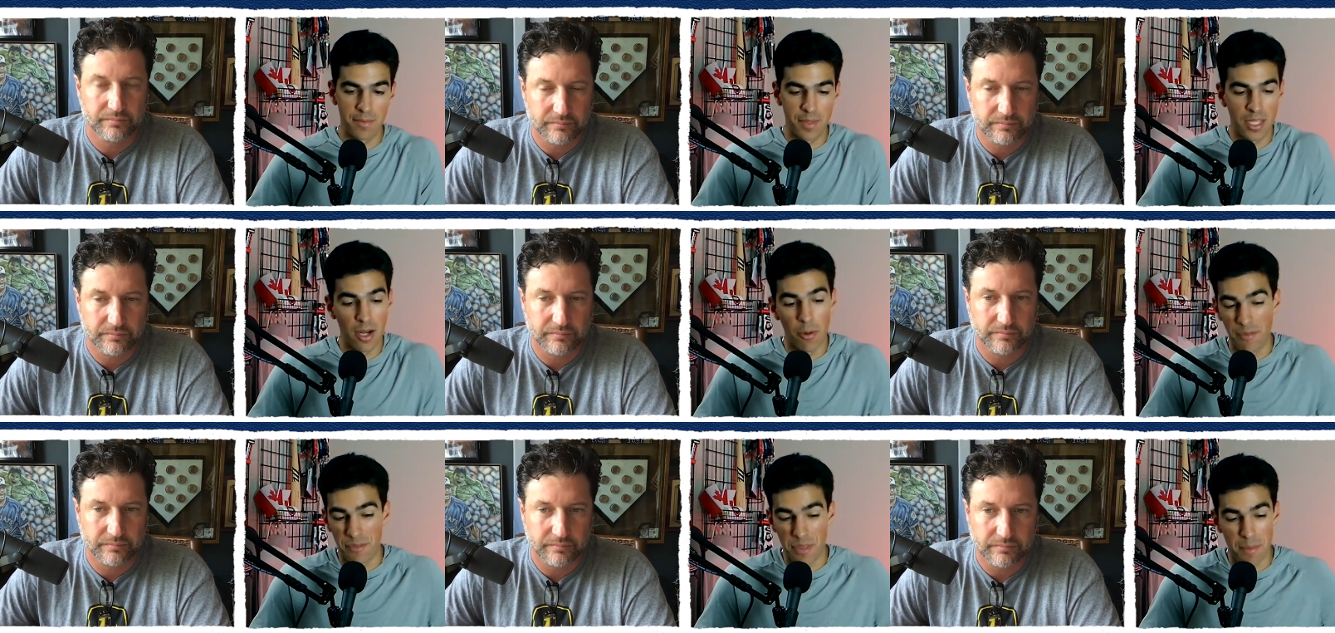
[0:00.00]
Speaker 1: you
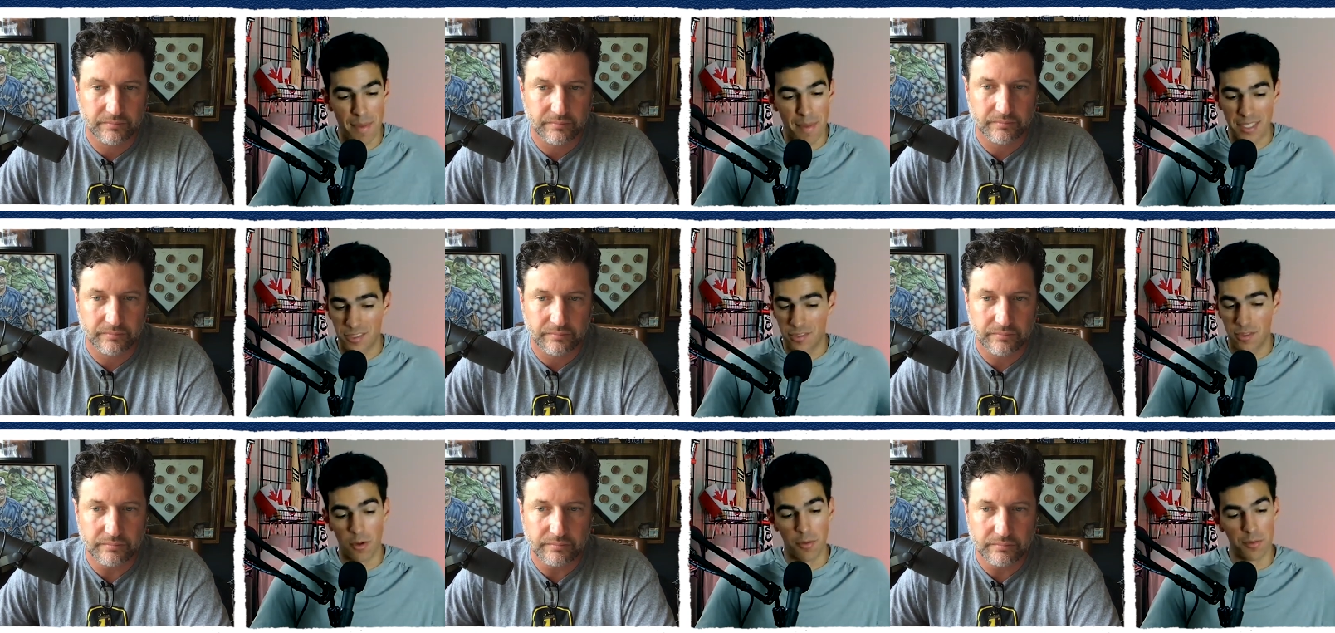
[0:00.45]
know if the
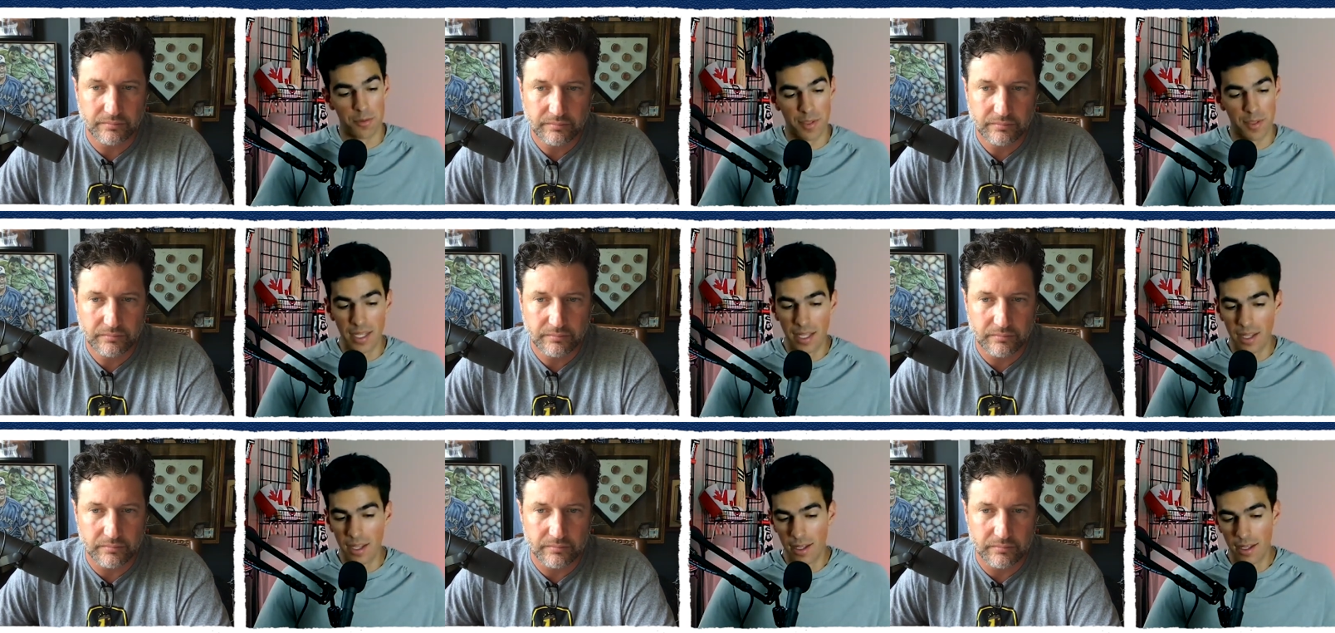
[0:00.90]
Mets don't
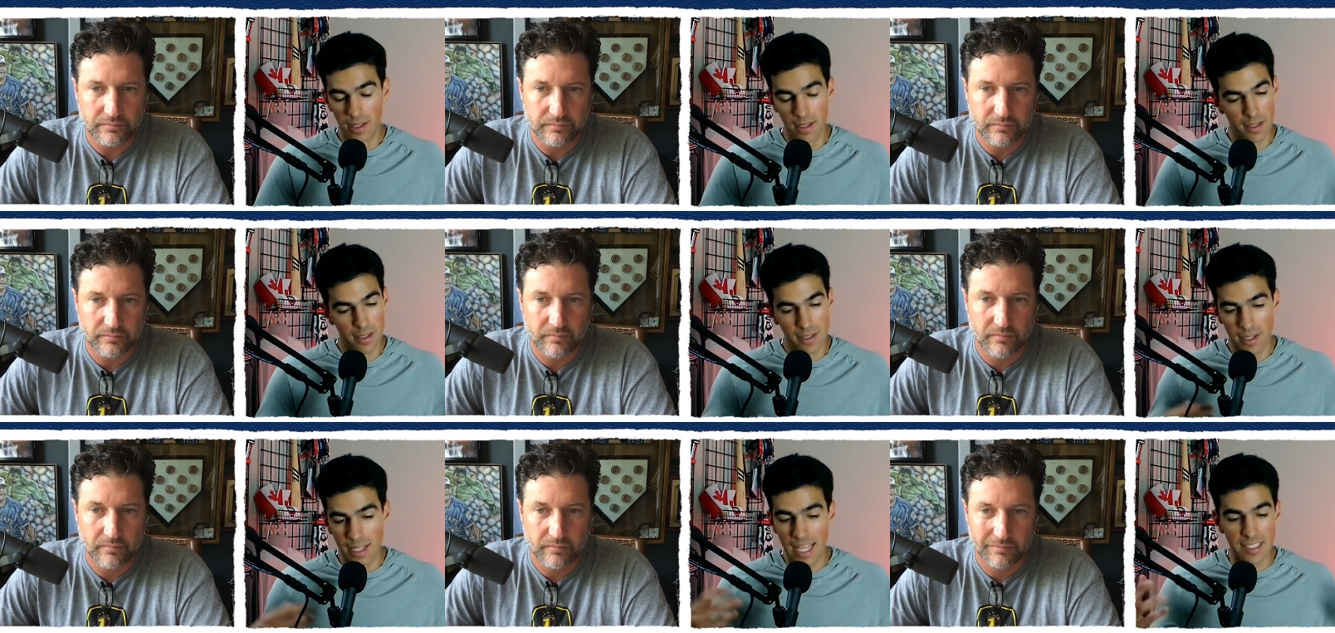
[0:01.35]

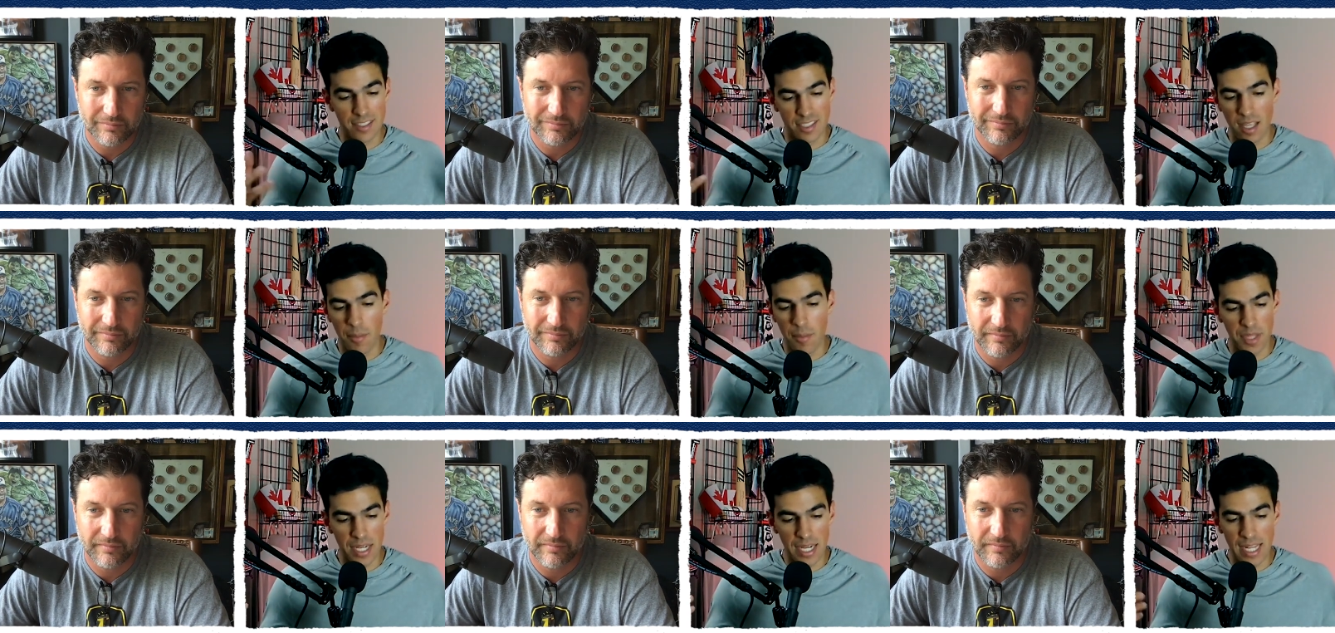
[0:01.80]
get
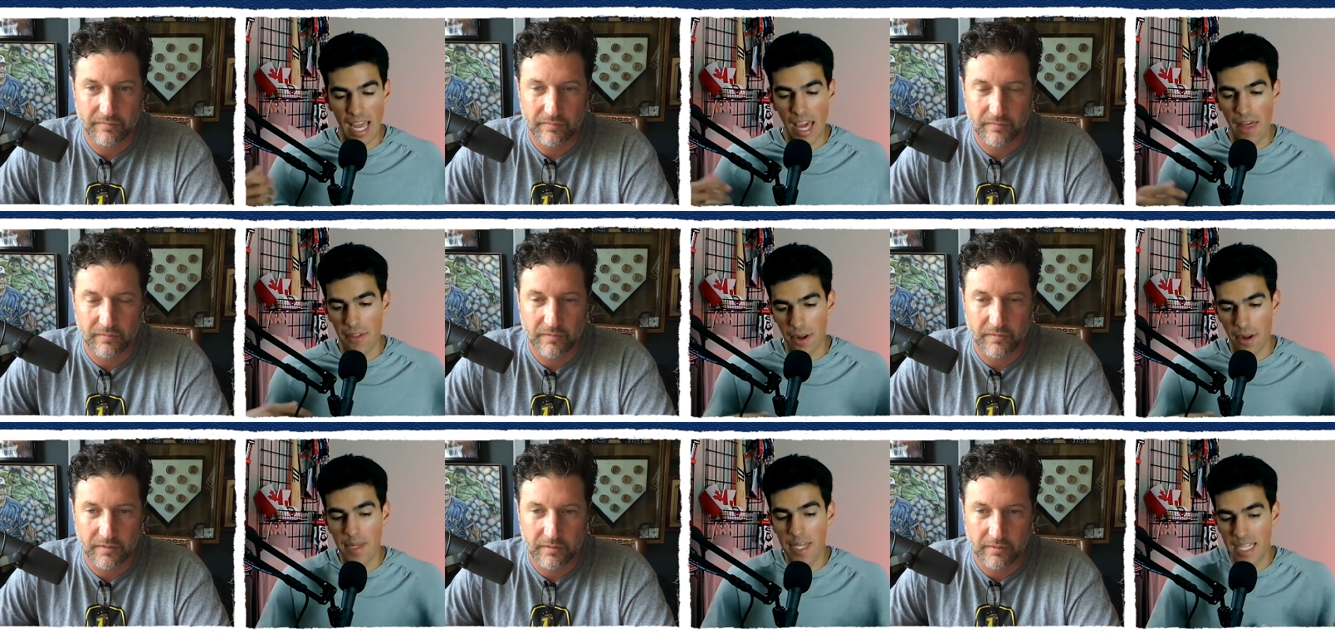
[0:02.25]
something
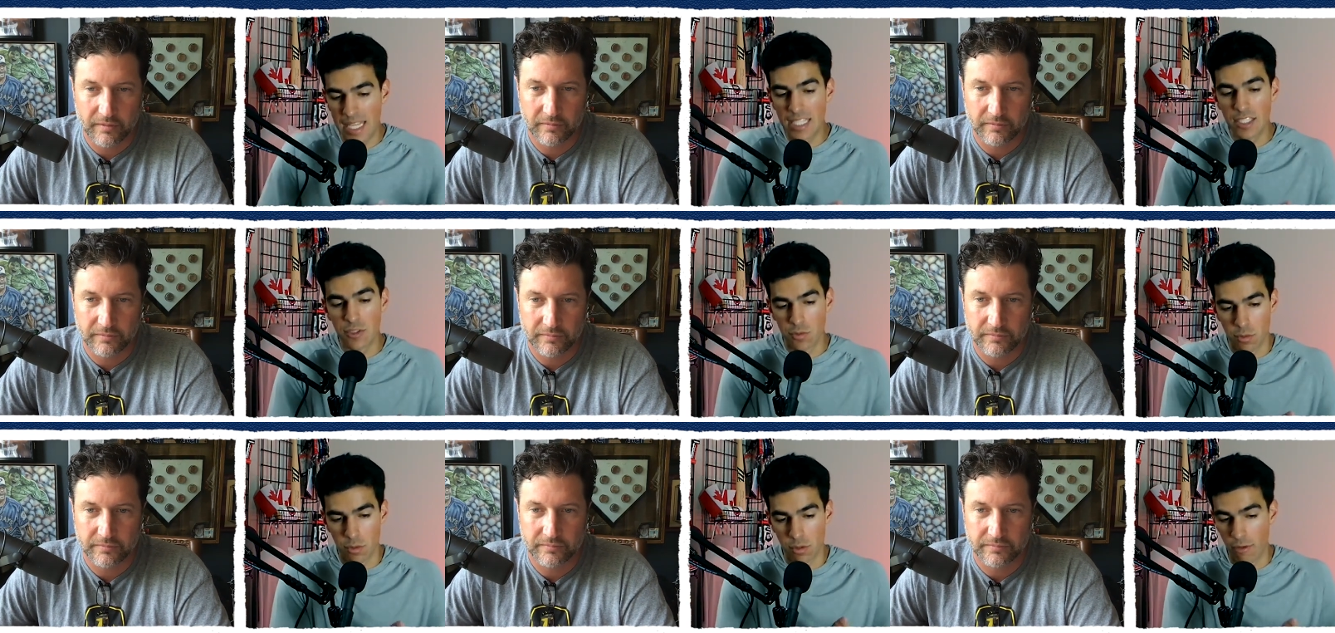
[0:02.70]
together. I mean,
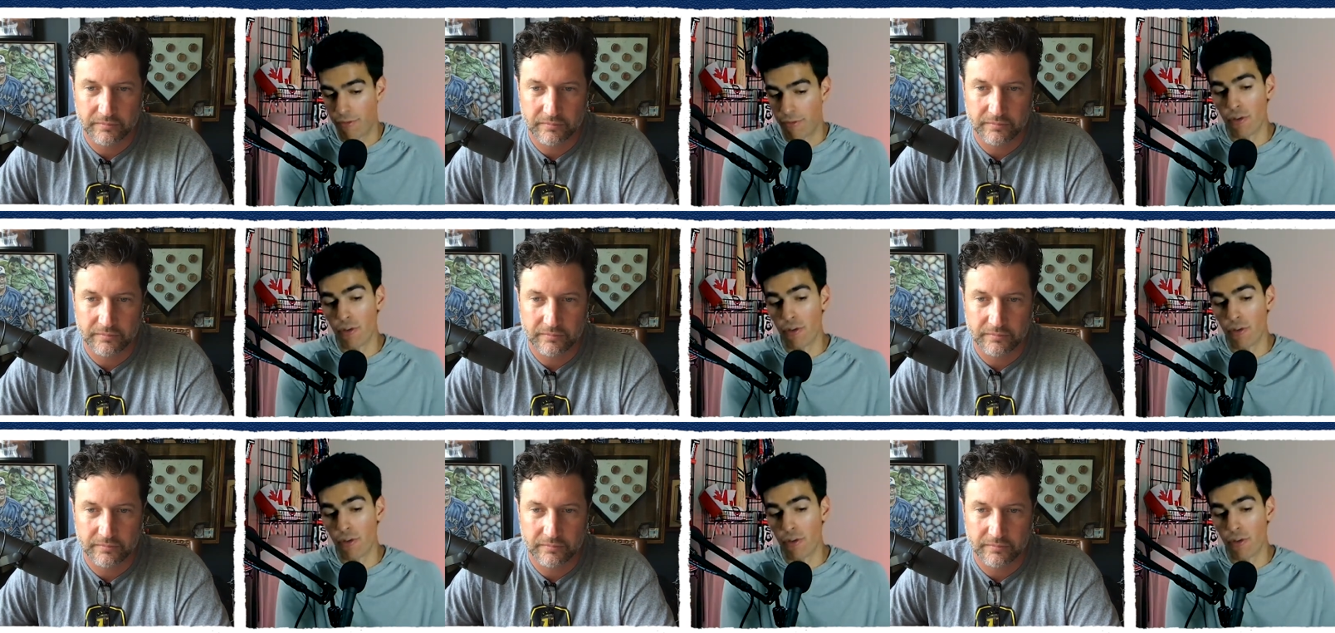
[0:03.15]
he's the